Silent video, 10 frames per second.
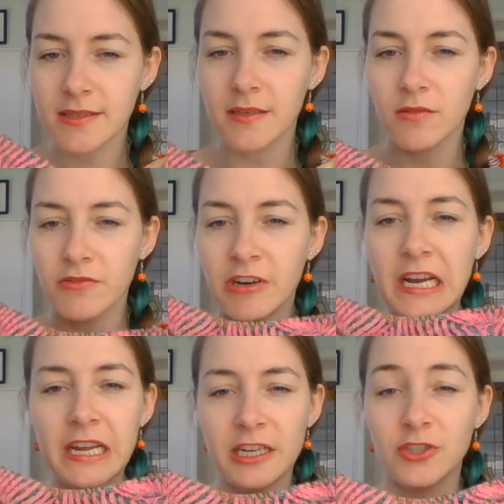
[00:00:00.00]
a
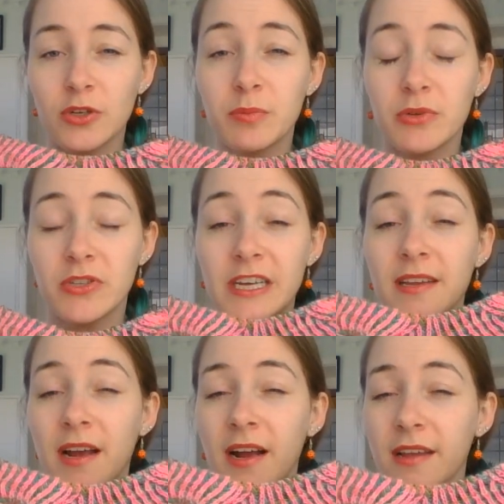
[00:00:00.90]
really enjoyable knit.
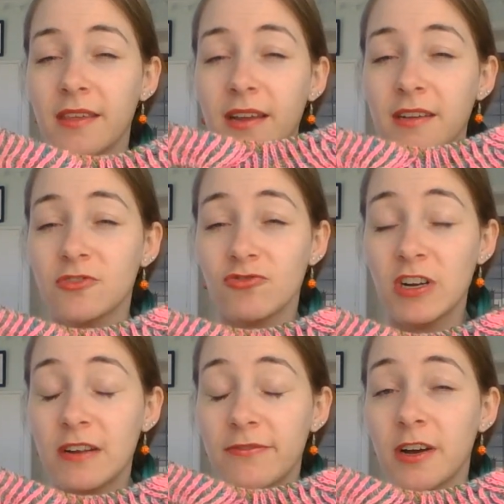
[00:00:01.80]
I think it's
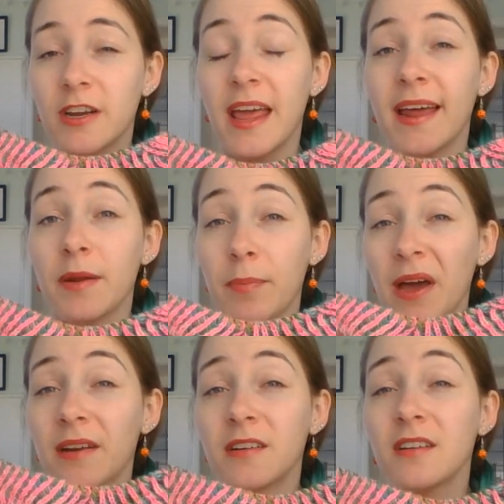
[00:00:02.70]
really fun, and the
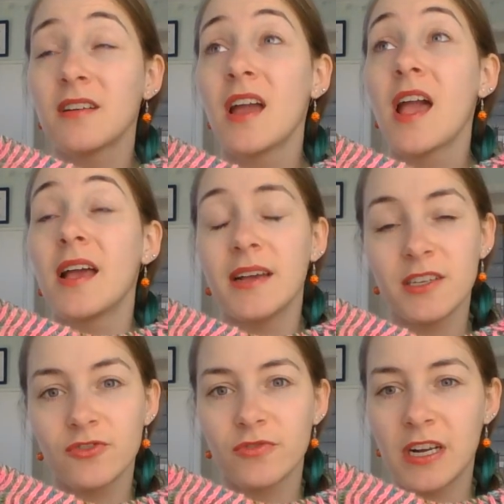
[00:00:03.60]
pattern
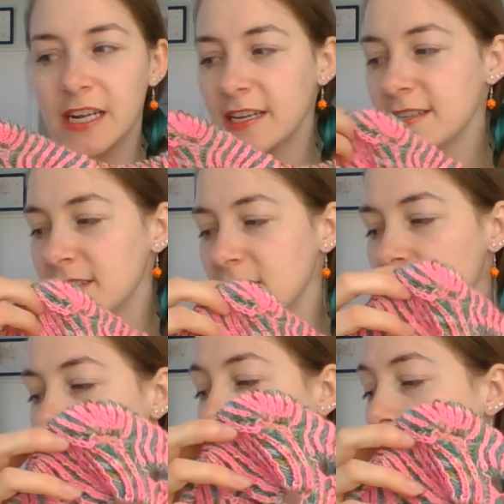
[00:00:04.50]
is really easy.
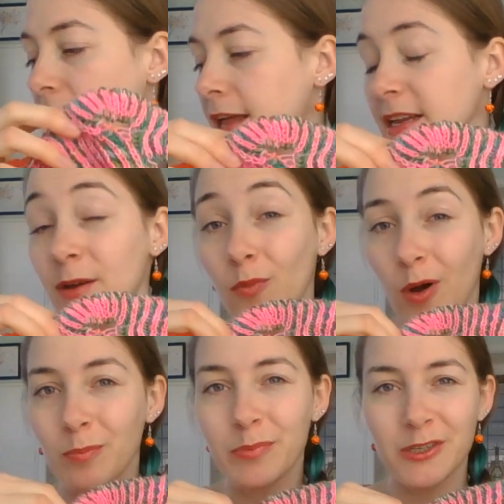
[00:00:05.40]
And in
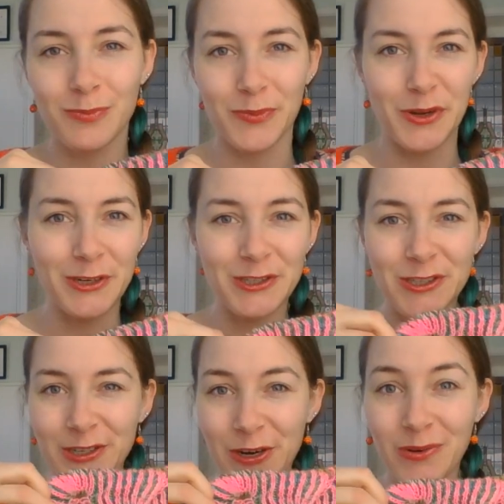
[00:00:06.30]
one pass brioche,
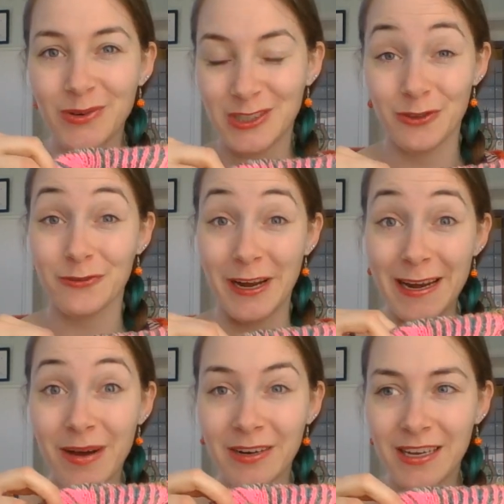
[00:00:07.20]
you know what's great
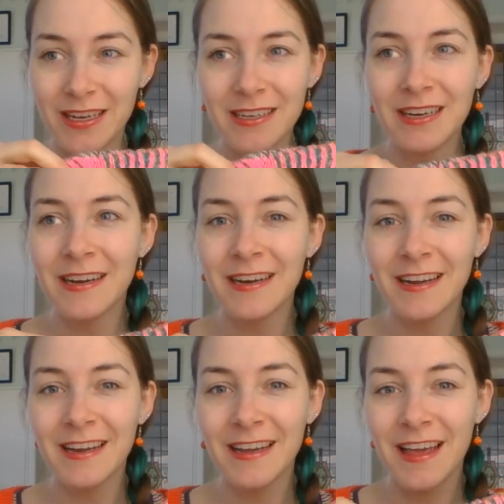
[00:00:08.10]
about it?
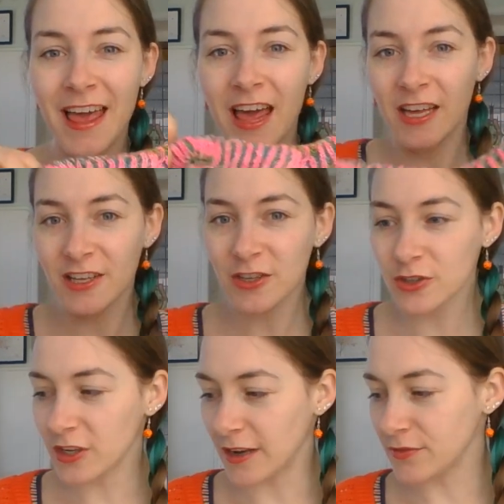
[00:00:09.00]

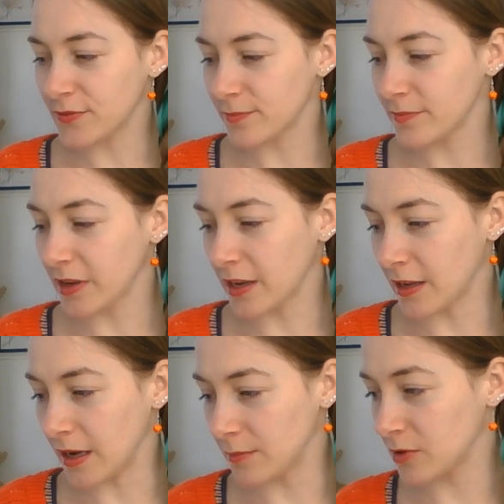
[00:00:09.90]
You'd have, like,
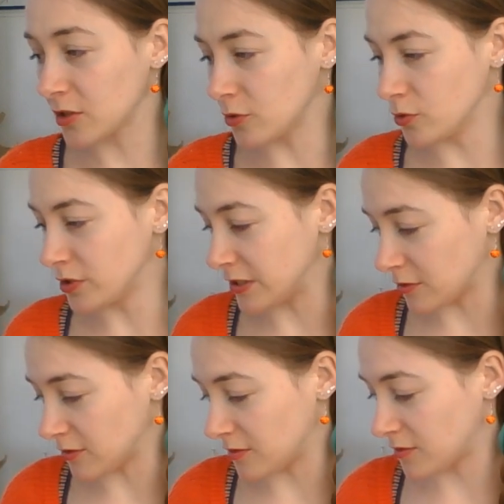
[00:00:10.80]
I'm gonna hold it
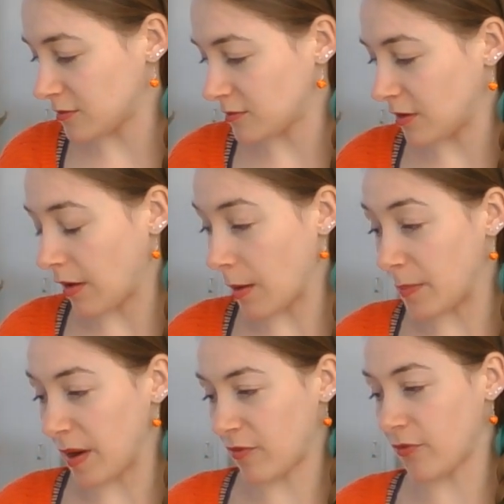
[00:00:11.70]
on a
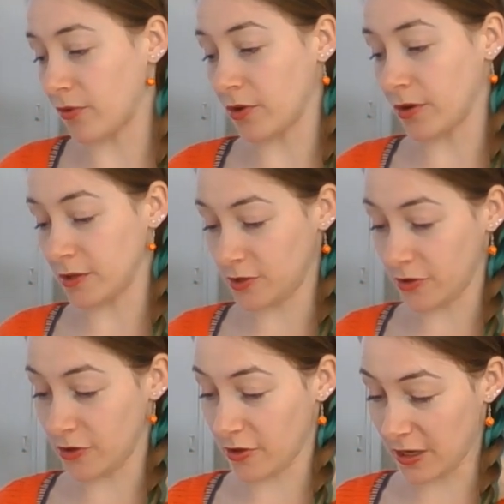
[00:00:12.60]
bit further so
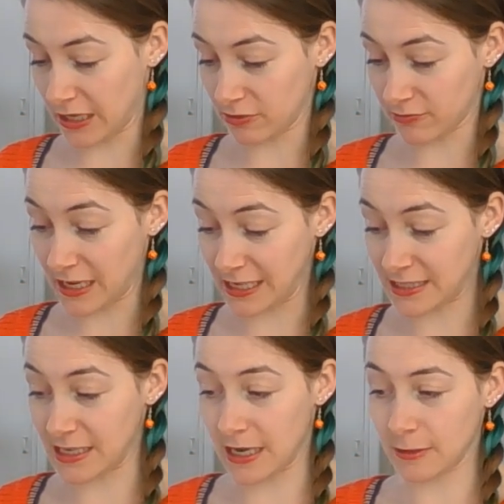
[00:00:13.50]
you cannot really
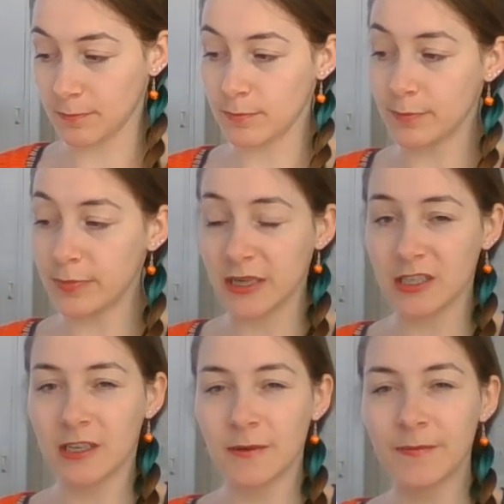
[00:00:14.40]
see it, but